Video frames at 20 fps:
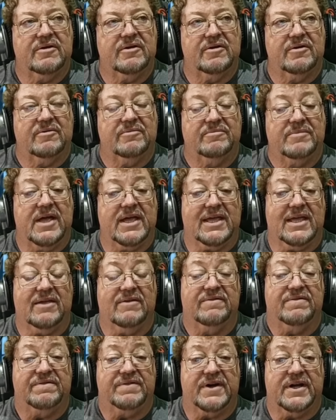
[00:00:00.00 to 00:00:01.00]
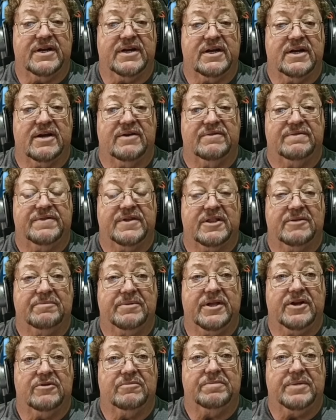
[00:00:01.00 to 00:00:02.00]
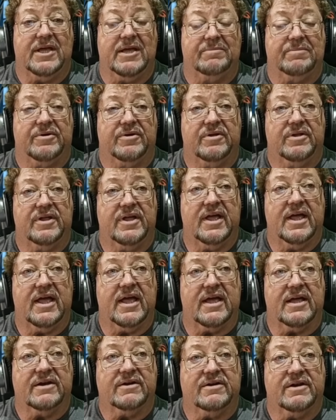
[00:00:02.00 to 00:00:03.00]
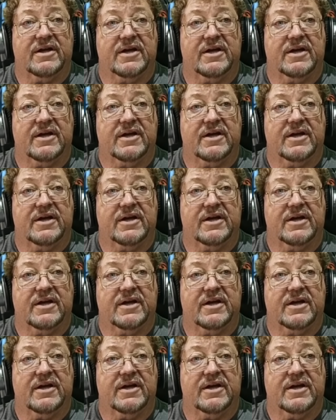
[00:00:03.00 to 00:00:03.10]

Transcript: making fun of Filipino people and